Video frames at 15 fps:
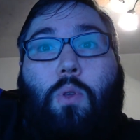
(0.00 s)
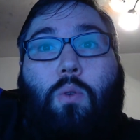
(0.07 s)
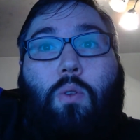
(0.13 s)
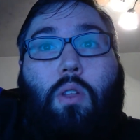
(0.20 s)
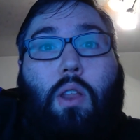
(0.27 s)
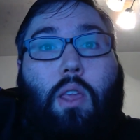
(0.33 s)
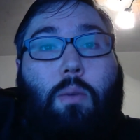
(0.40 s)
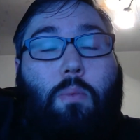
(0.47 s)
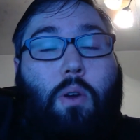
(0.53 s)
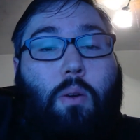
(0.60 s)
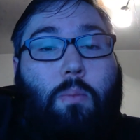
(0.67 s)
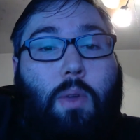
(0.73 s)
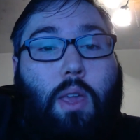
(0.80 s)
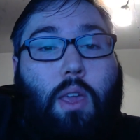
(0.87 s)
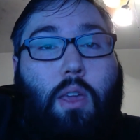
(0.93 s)
you can
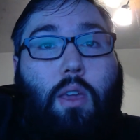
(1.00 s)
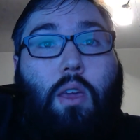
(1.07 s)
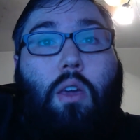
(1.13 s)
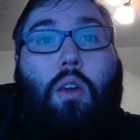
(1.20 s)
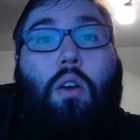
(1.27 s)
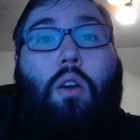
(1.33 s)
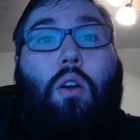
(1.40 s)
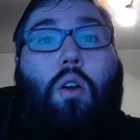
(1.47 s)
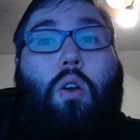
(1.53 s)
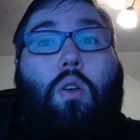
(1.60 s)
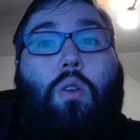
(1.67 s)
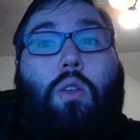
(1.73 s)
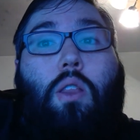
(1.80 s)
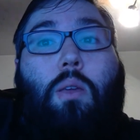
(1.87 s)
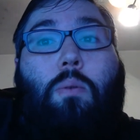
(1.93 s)
email me or
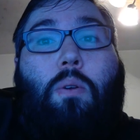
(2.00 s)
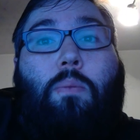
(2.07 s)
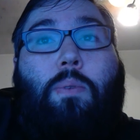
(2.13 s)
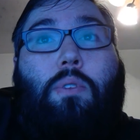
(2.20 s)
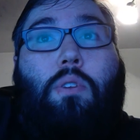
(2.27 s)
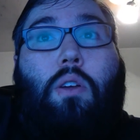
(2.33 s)
you can email Ms.